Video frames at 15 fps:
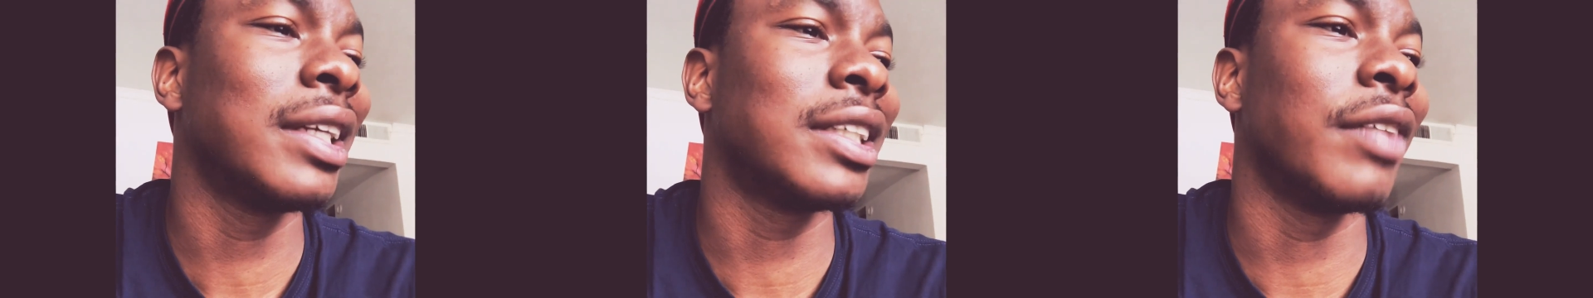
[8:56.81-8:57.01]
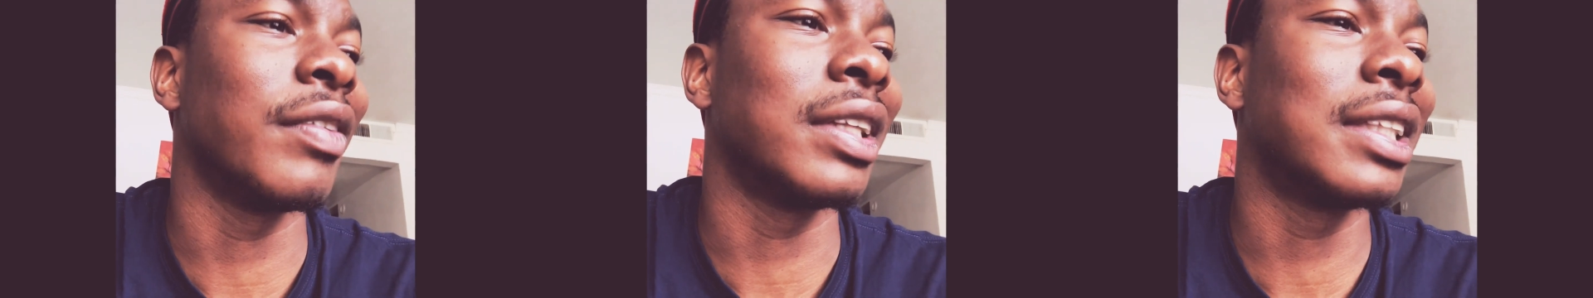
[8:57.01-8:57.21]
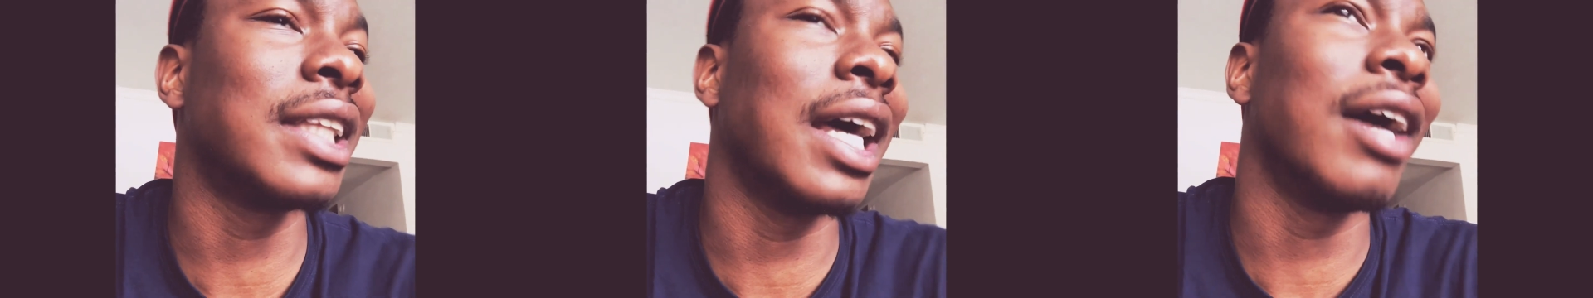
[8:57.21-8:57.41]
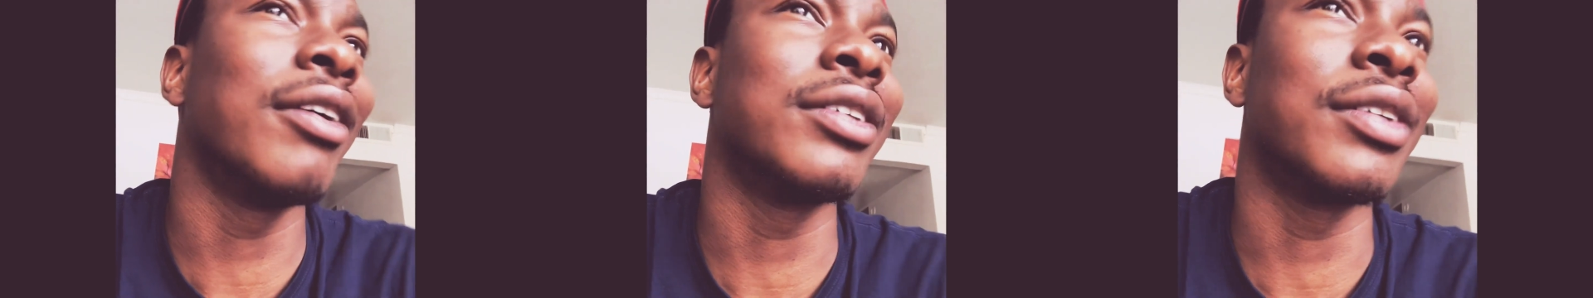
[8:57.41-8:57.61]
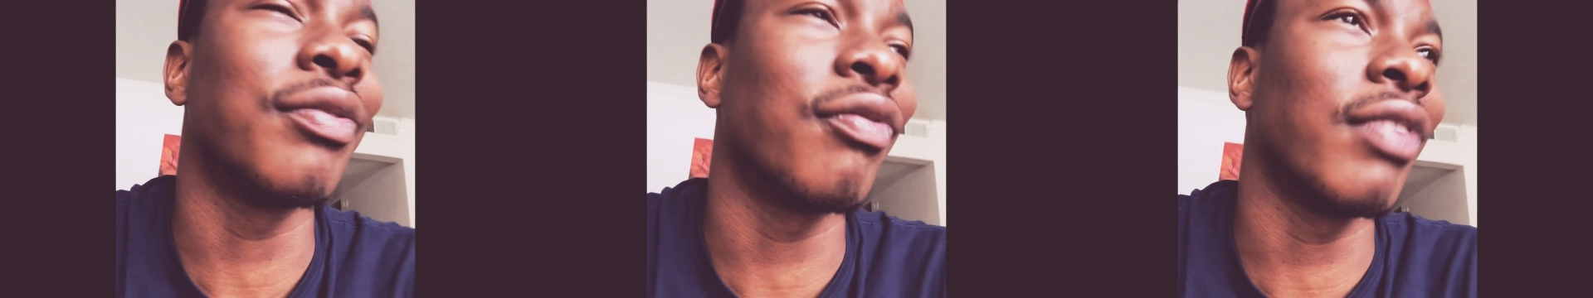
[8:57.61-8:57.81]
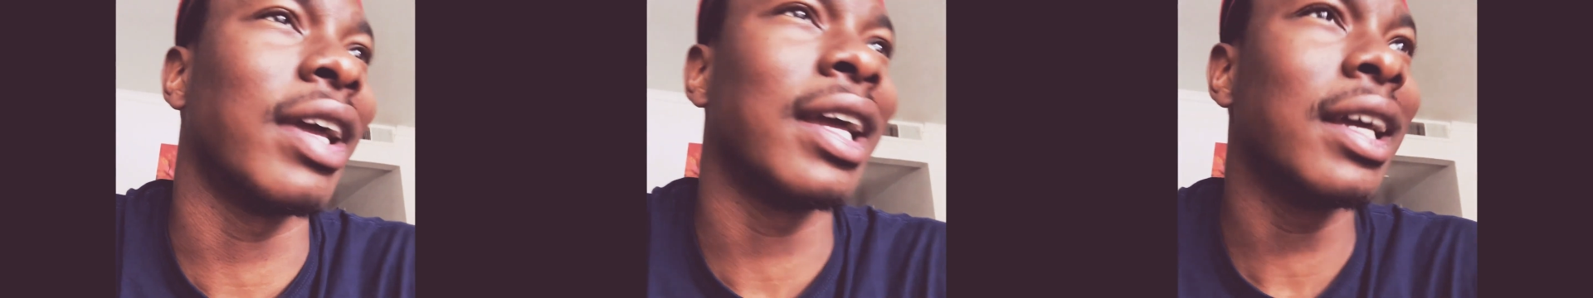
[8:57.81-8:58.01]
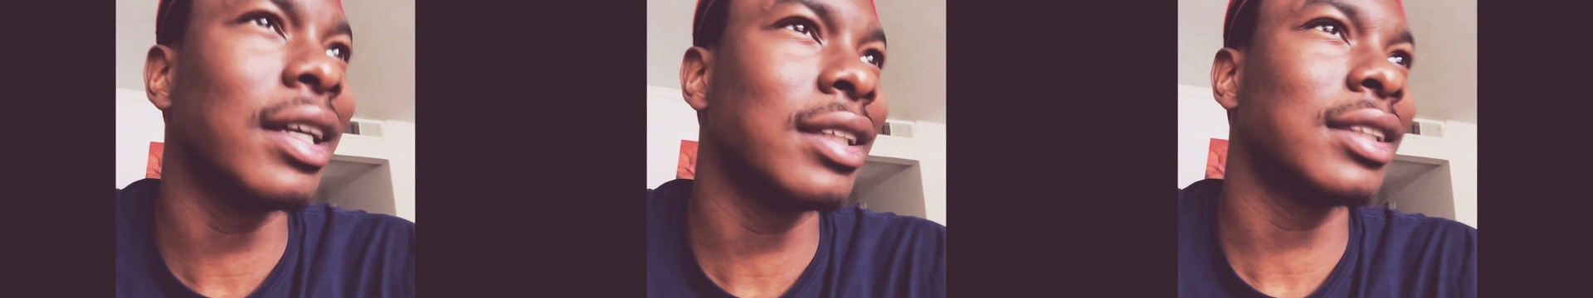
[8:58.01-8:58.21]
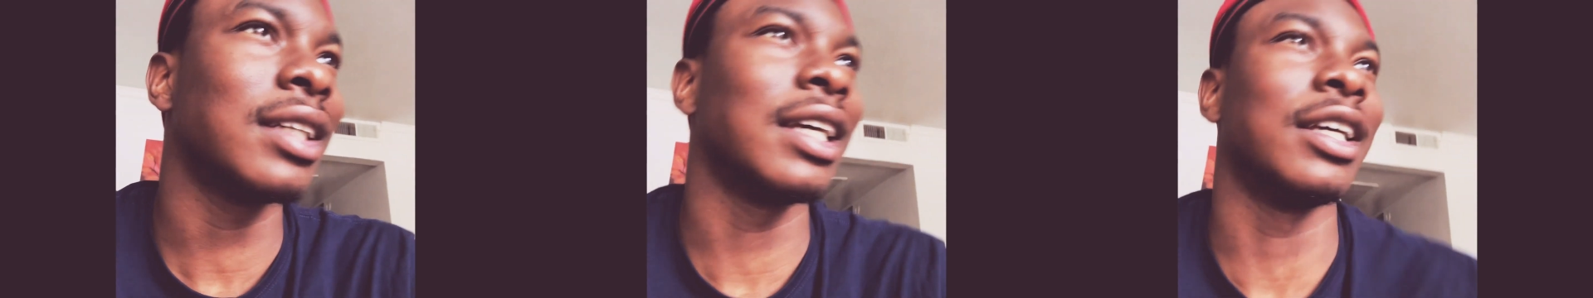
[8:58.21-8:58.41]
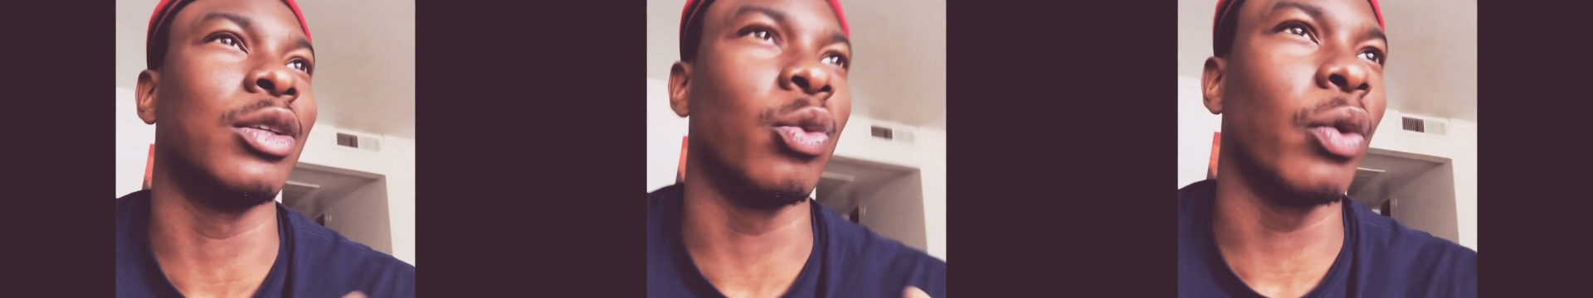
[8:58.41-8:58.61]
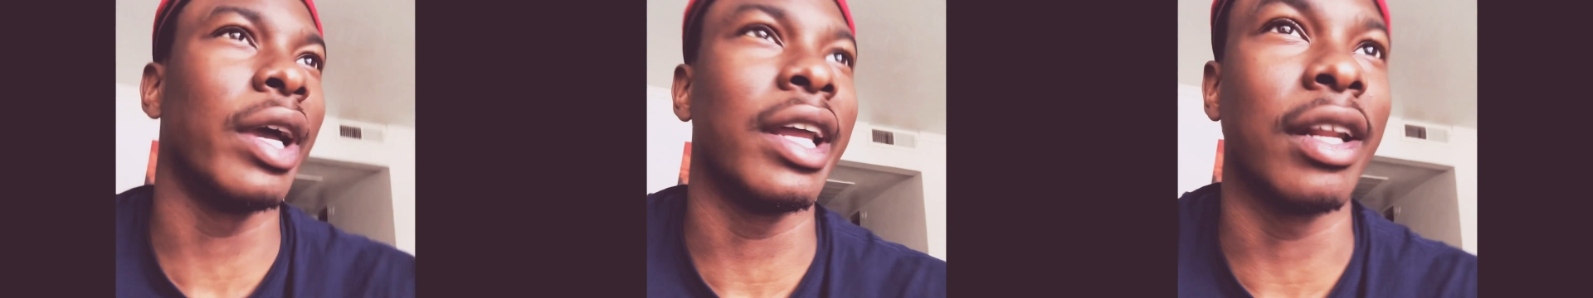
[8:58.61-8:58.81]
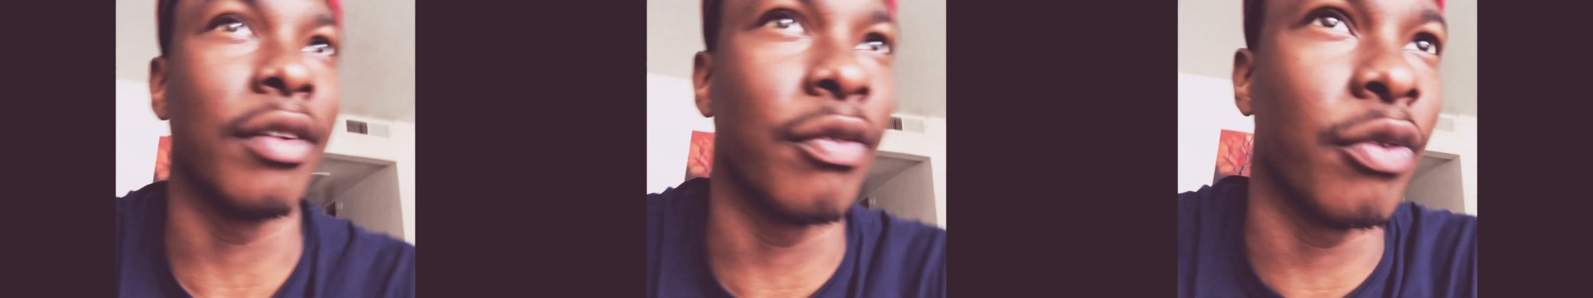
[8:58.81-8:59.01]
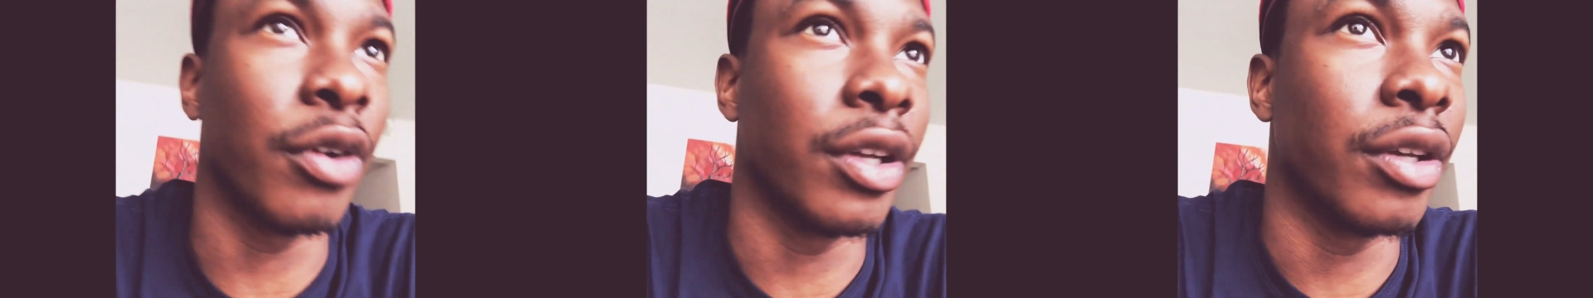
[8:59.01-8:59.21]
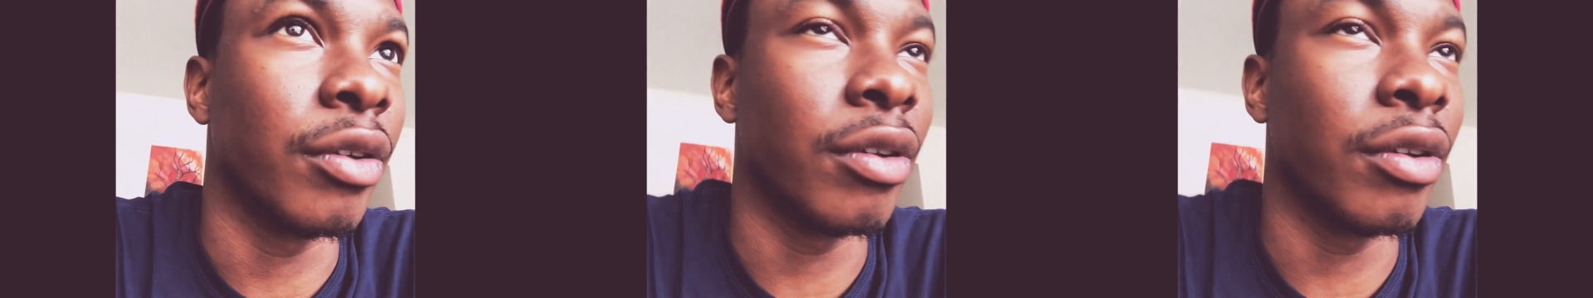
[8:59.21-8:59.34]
of 1,000 fans is waiting for you.